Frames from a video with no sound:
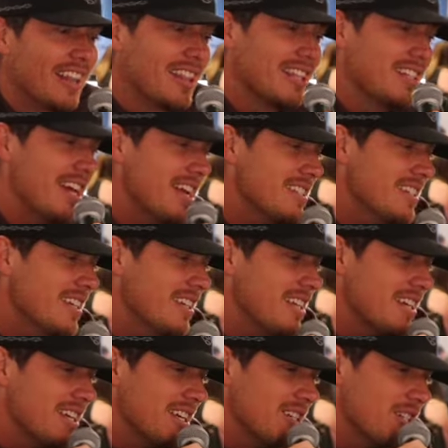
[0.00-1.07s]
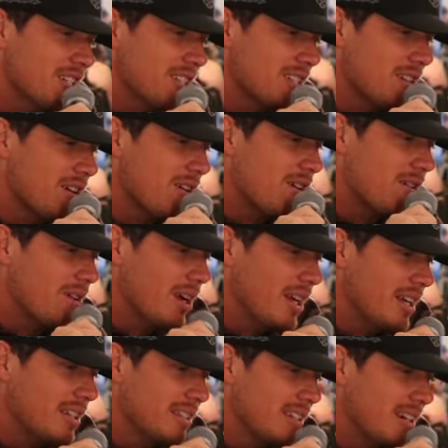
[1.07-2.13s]
The Dancing in the Kitchen song
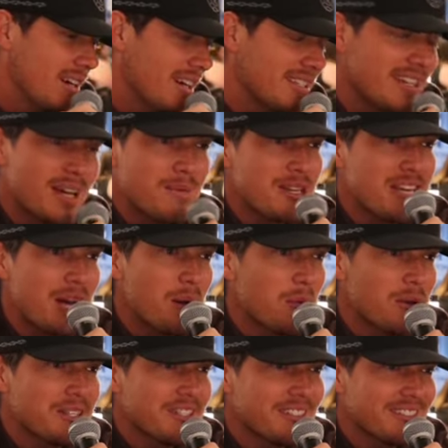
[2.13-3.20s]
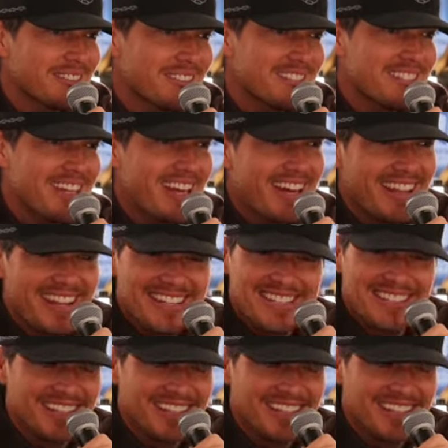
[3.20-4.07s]
is, it's got to be Cowboy Songs. Yeah, that's